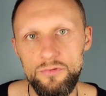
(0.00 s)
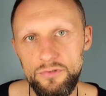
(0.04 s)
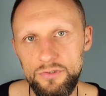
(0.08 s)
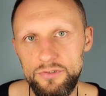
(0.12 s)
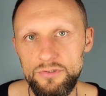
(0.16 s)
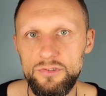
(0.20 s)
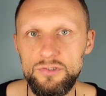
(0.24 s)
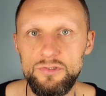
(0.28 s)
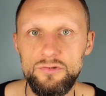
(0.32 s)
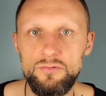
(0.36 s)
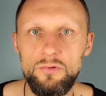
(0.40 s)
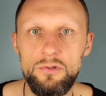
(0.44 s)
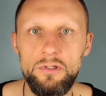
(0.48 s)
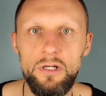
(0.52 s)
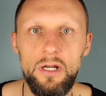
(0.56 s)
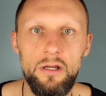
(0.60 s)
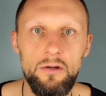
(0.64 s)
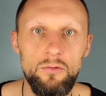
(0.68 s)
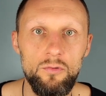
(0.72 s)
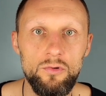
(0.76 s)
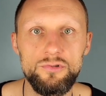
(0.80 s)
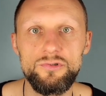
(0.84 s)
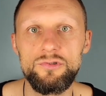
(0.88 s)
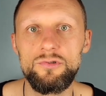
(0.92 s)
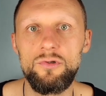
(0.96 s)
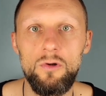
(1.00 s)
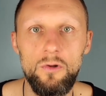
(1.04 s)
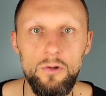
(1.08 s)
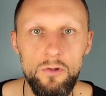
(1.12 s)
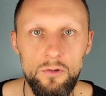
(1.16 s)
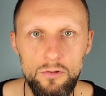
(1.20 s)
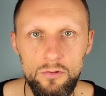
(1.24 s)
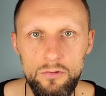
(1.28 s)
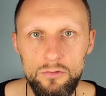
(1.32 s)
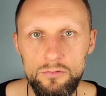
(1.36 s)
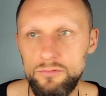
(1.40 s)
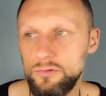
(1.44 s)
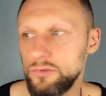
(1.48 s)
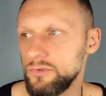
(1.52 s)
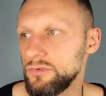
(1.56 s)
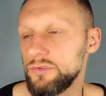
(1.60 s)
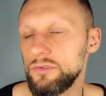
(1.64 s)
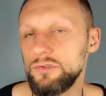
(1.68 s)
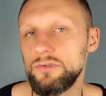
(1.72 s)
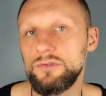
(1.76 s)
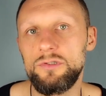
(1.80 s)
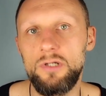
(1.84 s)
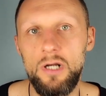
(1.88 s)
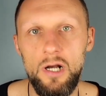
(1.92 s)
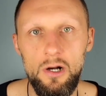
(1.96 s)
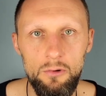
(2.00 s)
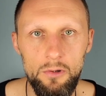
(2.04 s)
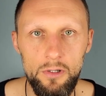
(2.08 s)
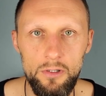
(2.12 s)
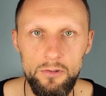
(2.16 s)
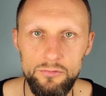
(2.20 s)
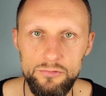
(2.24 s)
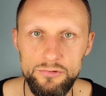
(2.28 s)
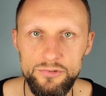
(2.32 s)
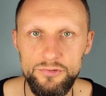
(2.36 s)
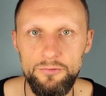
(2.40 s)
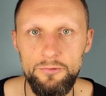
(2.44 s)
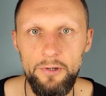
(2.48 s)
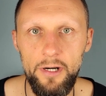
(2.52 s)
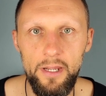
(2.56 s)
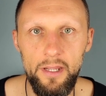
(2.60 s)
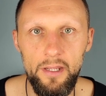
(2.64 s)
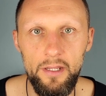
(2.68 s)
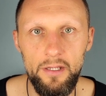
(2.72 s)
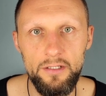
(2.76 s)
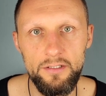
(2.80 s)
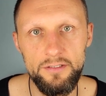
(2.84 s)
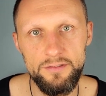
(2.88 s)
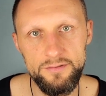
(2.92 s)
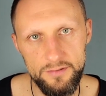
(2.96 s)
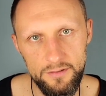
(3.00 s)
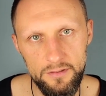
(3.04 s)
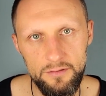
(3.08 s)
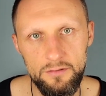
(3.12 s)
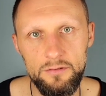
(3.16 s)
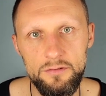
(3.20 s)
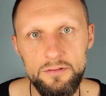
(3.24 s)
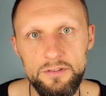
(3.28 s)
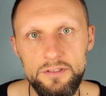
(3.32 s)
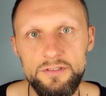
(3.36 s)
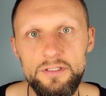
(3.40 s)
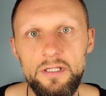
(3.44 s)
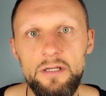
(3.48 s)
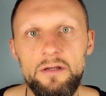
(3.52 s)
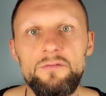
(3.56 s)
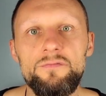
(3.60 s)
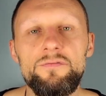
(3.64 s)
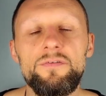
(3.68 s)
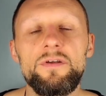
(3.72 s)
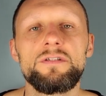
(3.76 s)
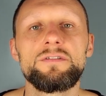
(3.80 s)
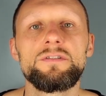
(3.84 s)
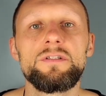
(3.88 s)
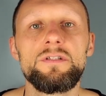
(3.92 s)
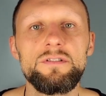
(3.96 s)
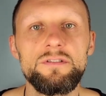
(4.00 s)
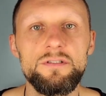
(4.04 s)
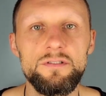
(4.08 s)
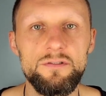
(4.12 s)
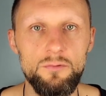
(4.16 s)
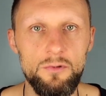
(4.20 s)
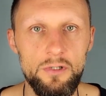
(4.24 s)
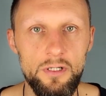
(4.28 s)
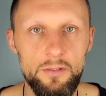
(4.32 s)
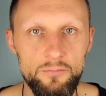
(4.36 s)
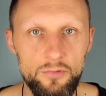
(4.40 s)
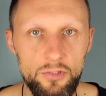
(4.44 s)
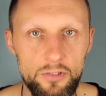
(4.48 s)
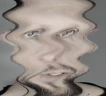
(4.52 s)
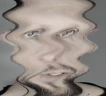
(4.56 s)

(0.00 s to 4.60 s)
this is what I was told, this is how I was raised, and all these kind of things. This is what I'm talking